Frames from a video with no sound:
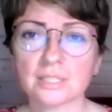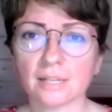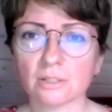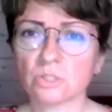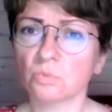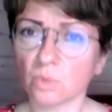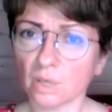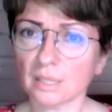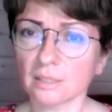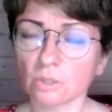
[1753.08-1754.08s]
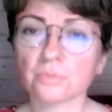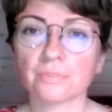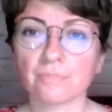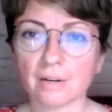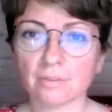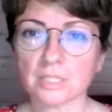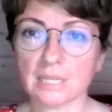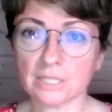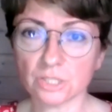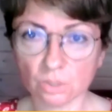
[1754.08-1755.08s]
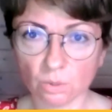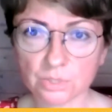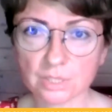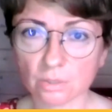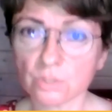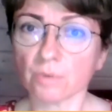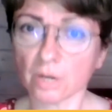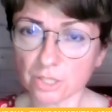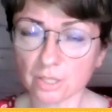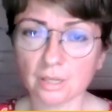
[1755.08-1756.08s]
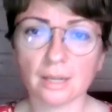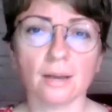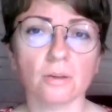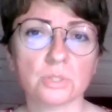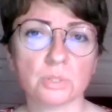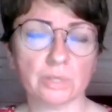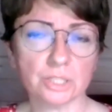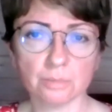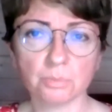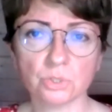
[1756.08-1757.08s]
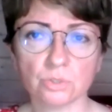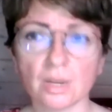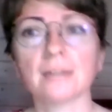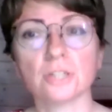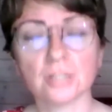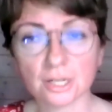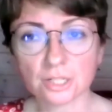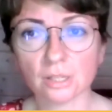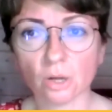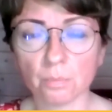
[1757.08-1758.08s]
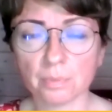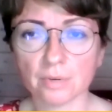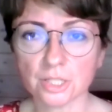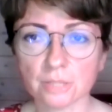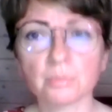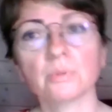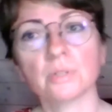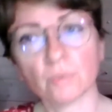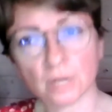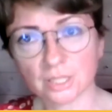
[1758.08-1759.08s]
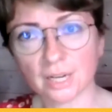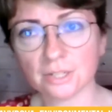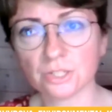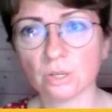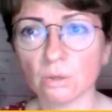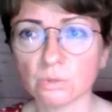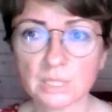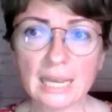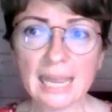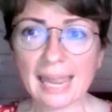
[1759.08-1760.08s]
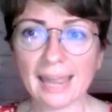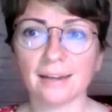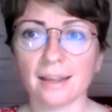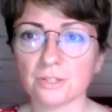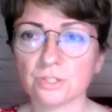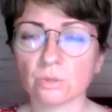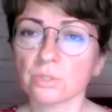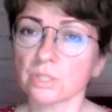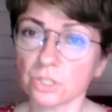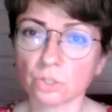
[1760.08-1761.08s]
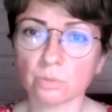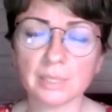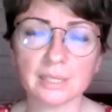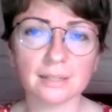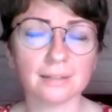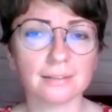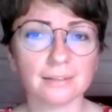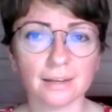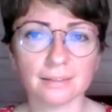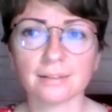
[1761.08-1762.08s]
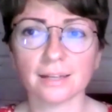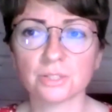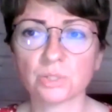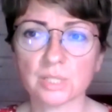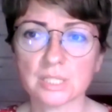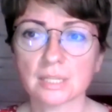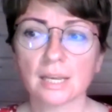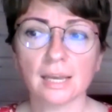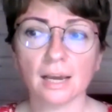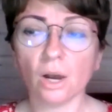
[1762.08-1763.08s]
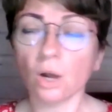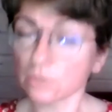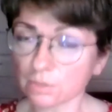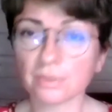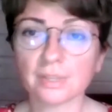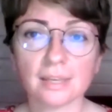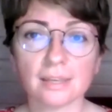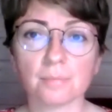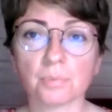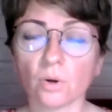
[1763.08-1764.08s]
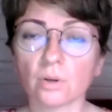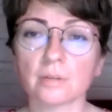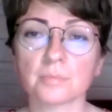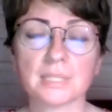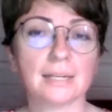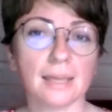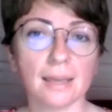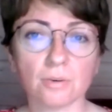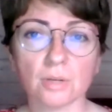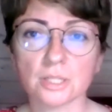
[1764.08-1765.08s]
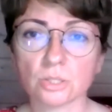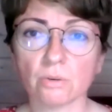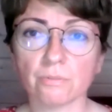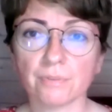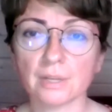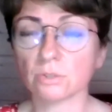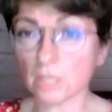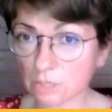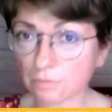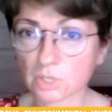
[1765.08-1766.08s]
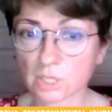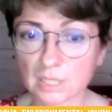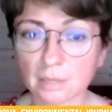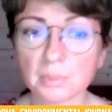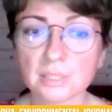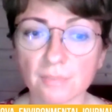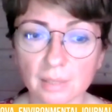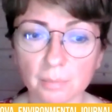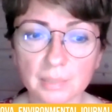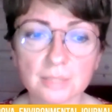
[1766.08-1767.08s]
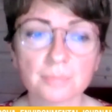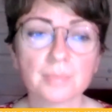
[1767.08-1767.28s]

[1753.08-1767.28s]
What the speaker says: I also work a lot with various NGOs across Russia, and I also contribute to international cooperation between Russian NGOs and NGOs in Germany and other countries, also in the programs and areas of education for sustainable development.